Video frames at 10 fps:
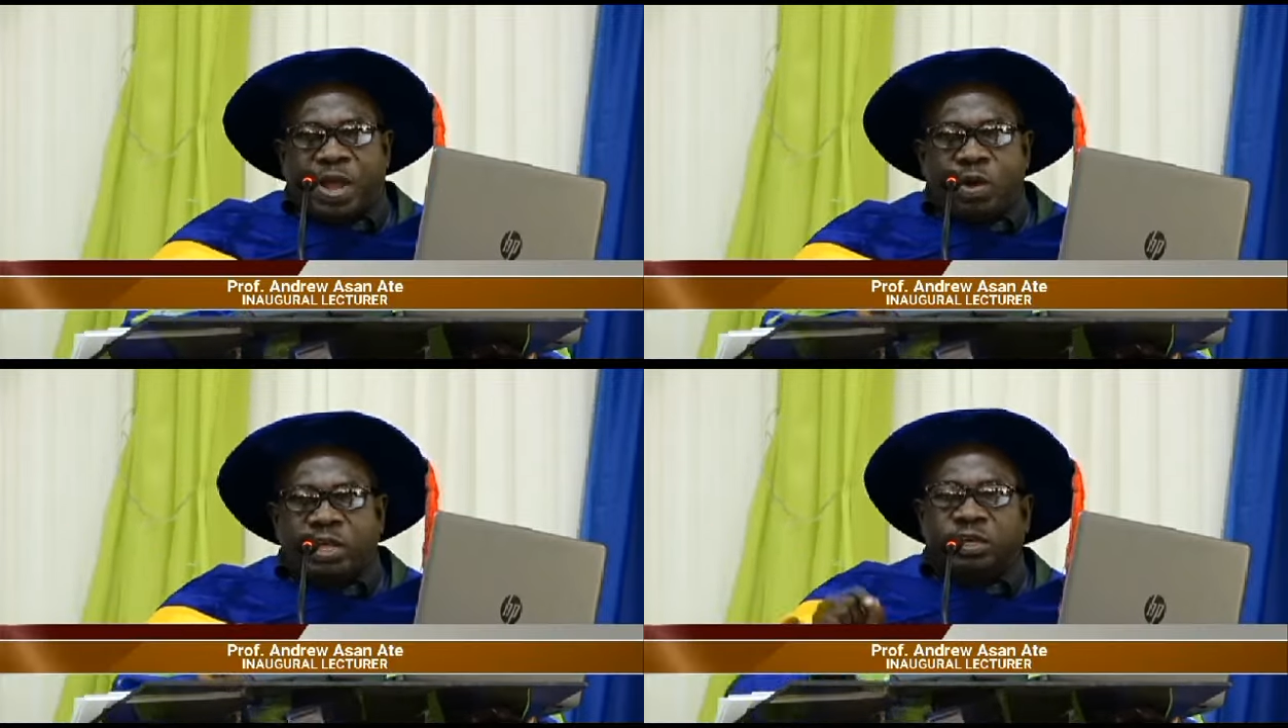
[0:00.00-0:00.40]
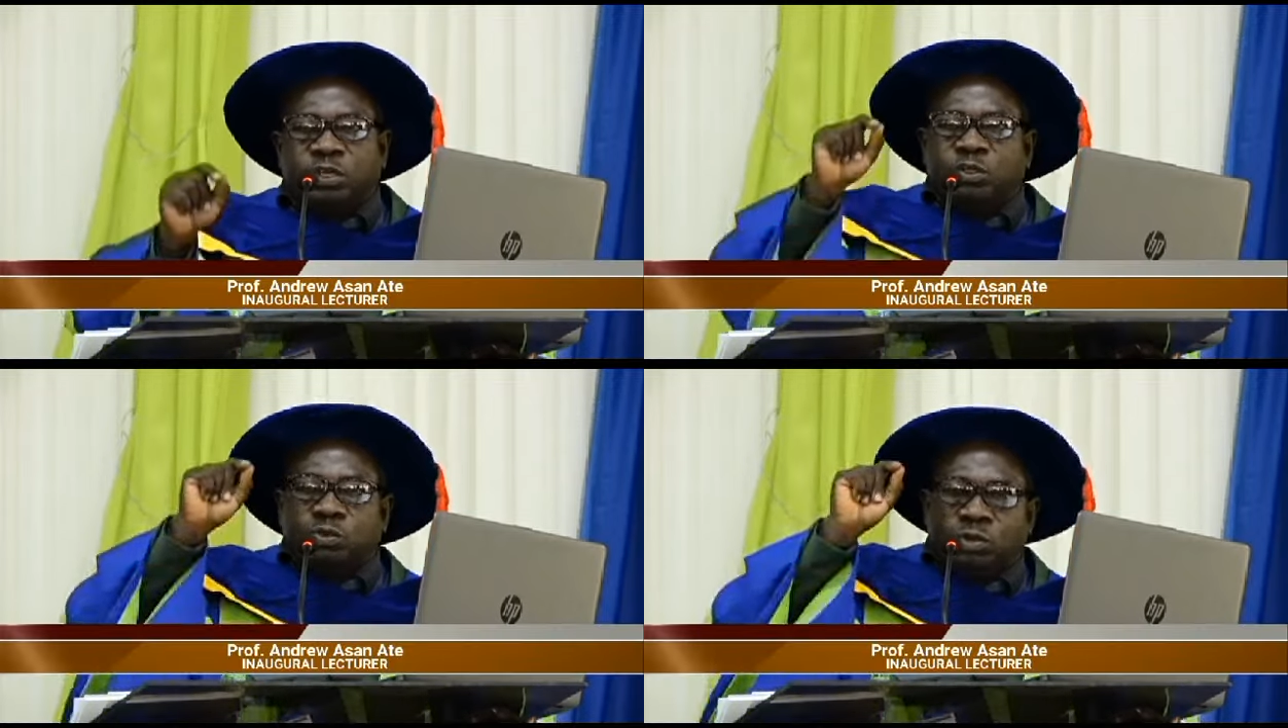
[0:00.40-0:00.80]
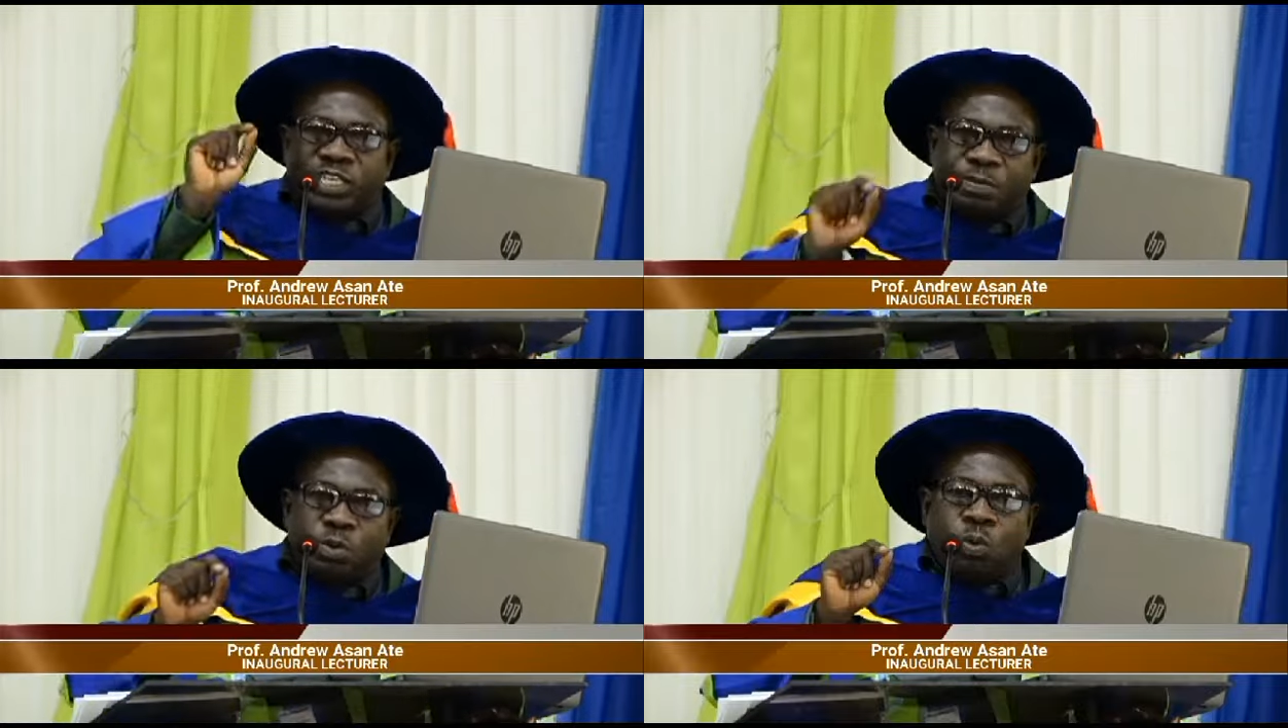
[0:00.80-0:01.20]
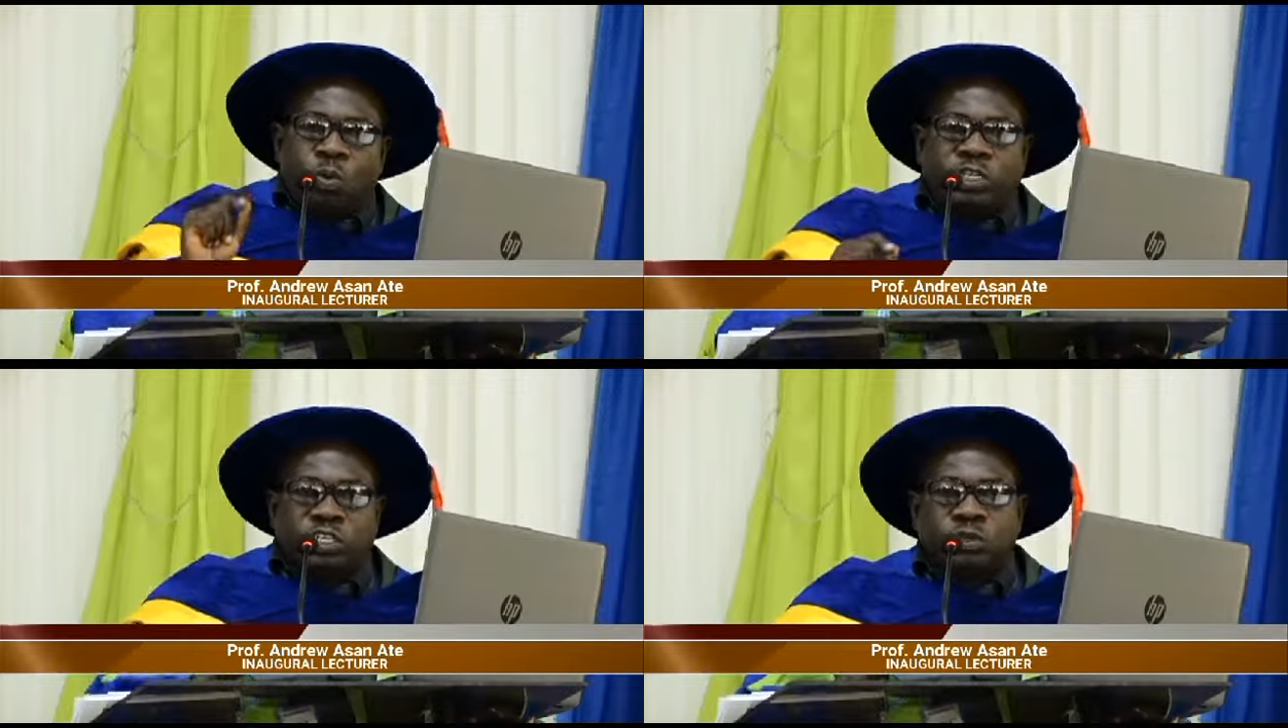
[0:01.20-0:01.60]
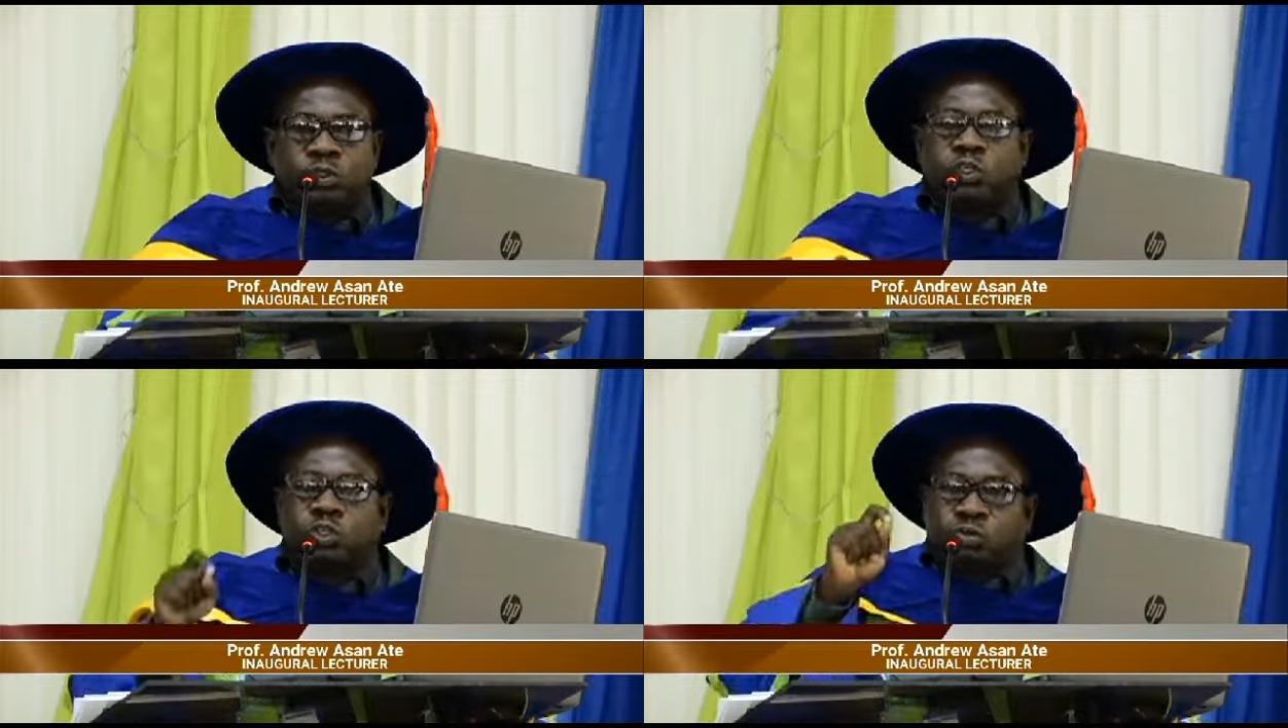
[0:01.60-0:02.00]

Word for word: power to tell you what is good.